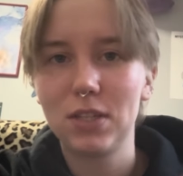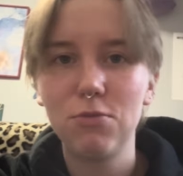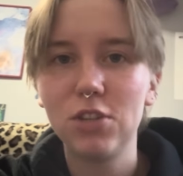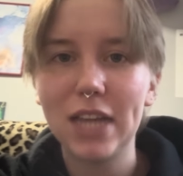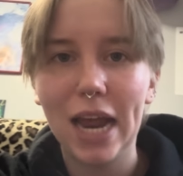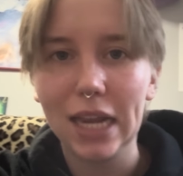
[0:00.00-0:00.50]
I'm
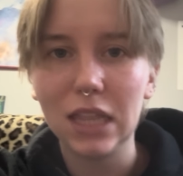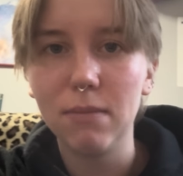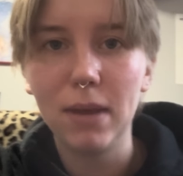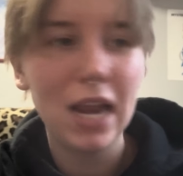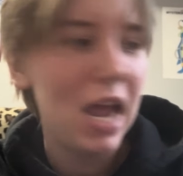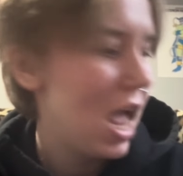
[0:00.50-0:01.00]
just adding them
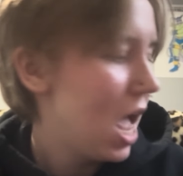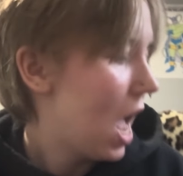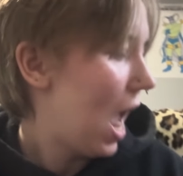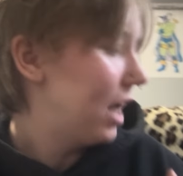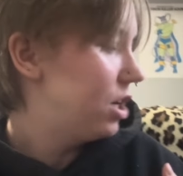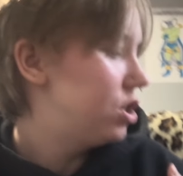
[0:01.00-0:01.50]
in.
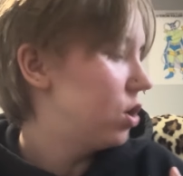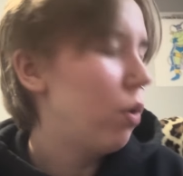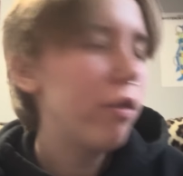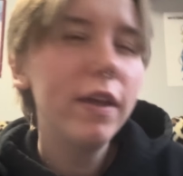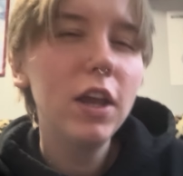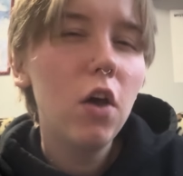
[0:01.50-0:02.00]
I
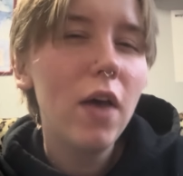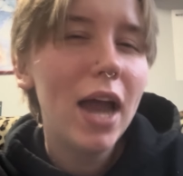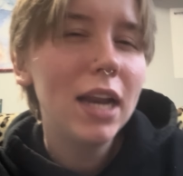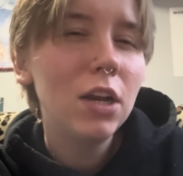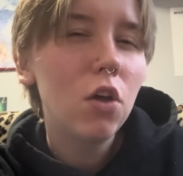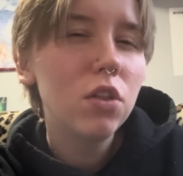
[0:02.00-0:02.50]
don't think I'll
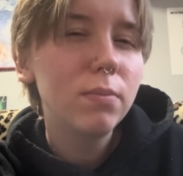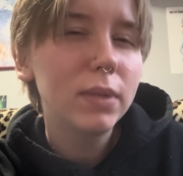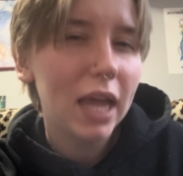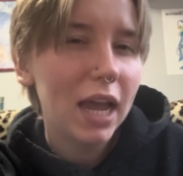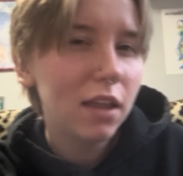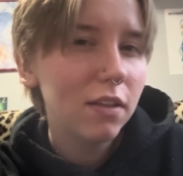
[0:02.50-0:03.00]
add in all the
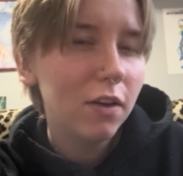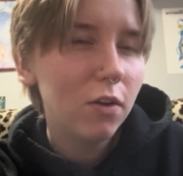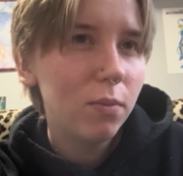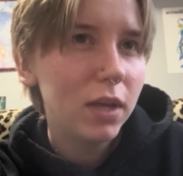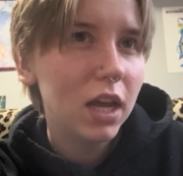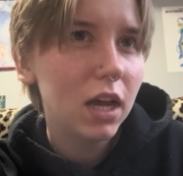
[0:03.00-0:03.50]
black though,
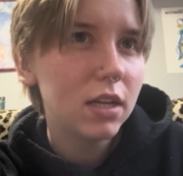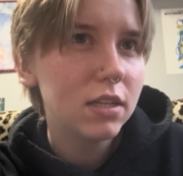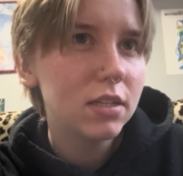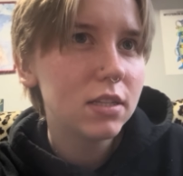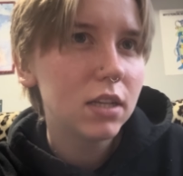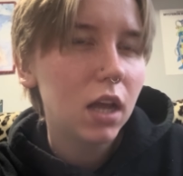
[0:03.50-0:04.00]

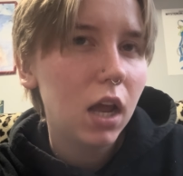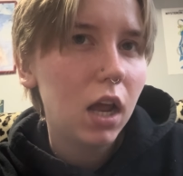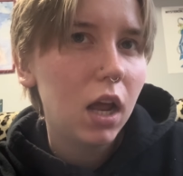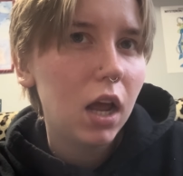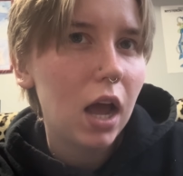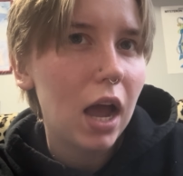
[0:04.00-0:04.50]
because
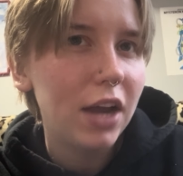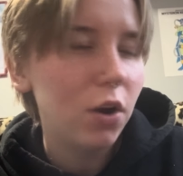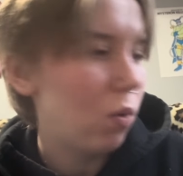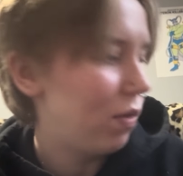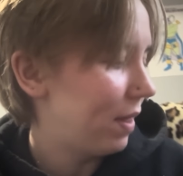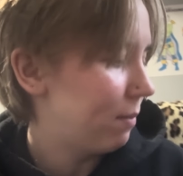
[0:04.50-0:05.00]
I don't
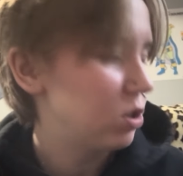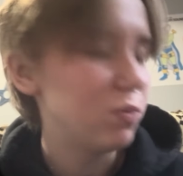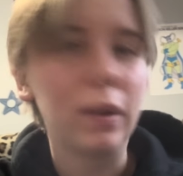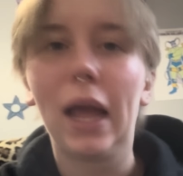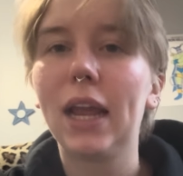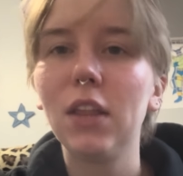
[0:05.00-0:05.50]
want that much
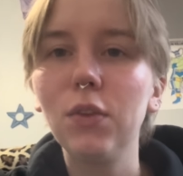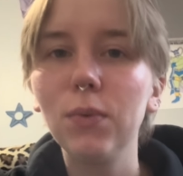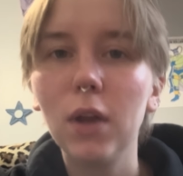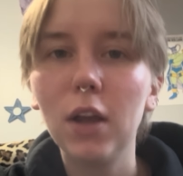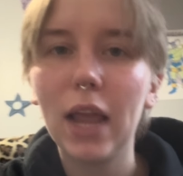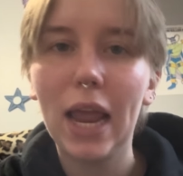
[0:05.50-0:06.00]
black in the
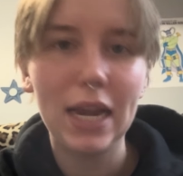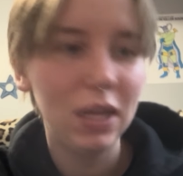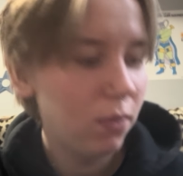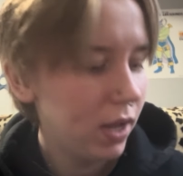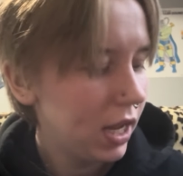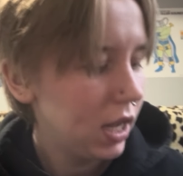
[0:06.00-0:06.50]
rug
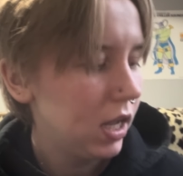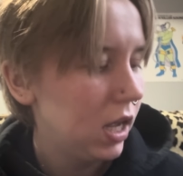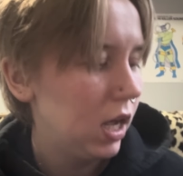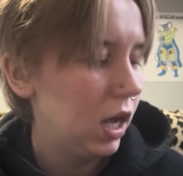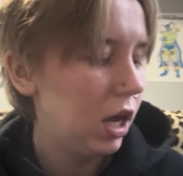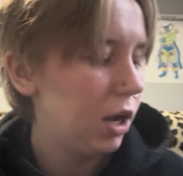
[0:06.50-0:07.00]
anyway.
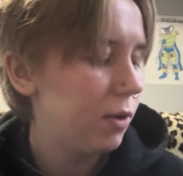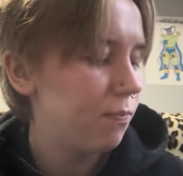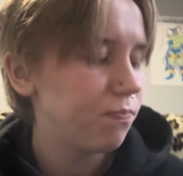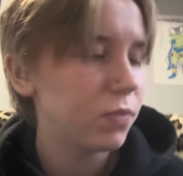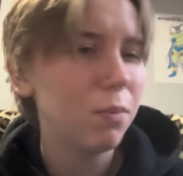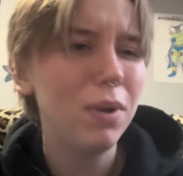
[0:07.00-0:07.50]

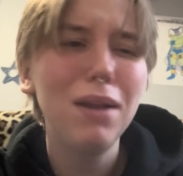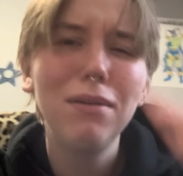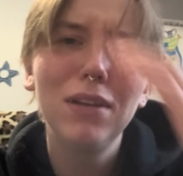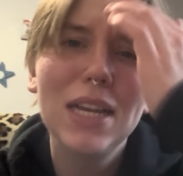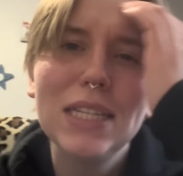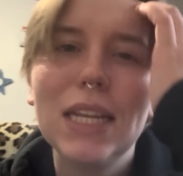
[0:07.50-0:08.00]
But I
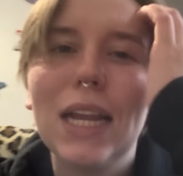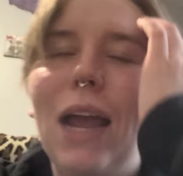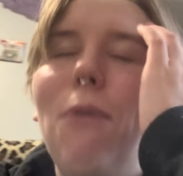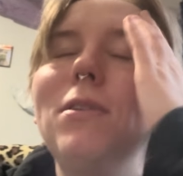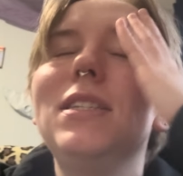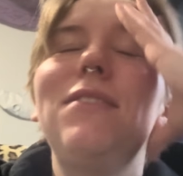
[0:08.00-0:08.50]
realized like I
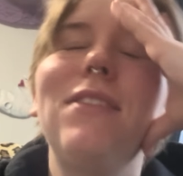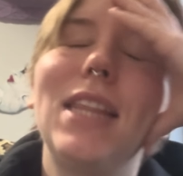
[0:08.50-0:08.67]
wasn't even